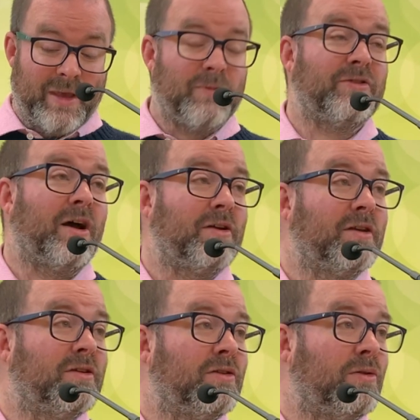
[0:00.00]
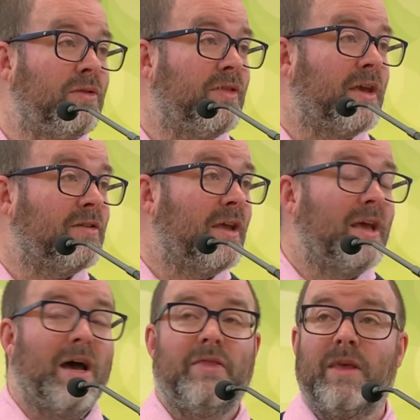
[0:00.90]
they started to do things and